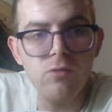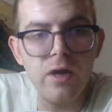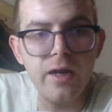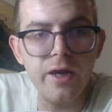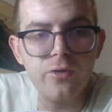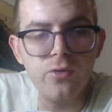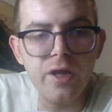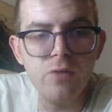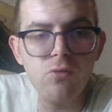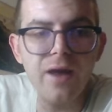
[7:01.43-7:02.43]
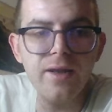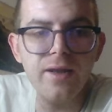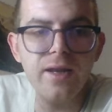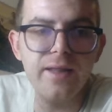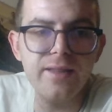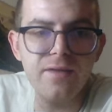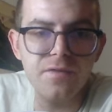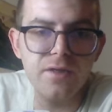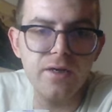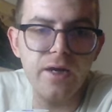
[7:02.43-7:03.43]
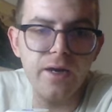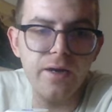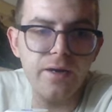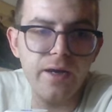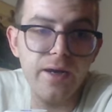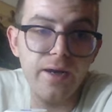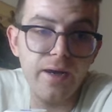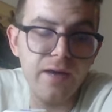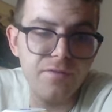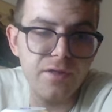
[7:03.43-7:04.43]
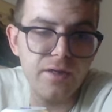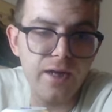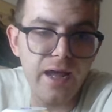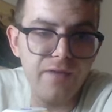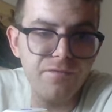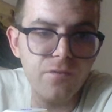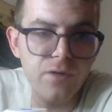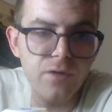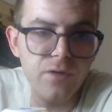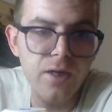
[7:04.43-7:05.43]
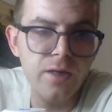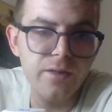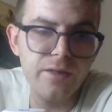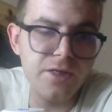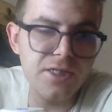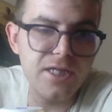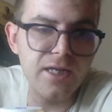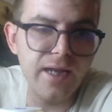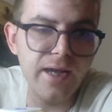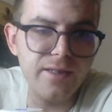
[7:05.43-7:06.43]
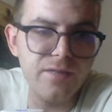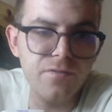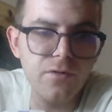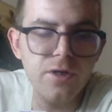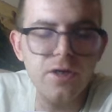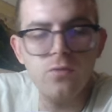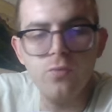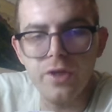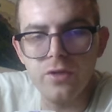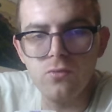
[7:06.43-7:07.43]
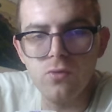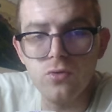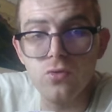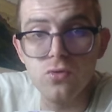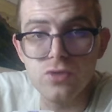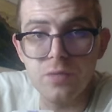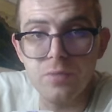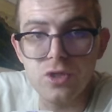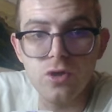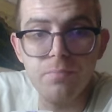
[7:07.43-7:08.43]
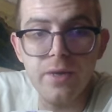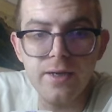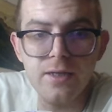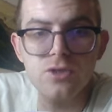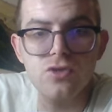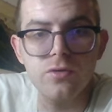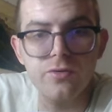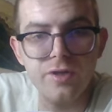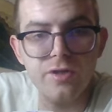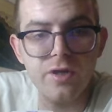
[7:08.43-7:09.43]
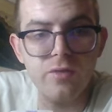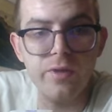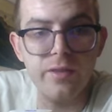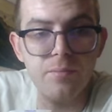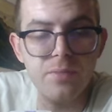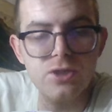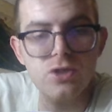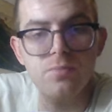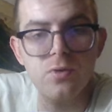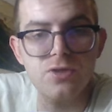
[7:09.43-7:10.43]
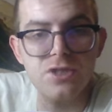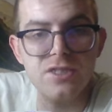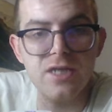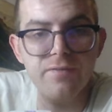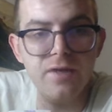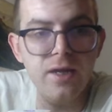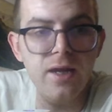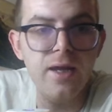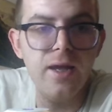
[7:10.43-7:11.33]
Well, rook e1, and after f4, there is a knight e4. We don't want to lose the bishop pair, so retreat with the bishop on c7.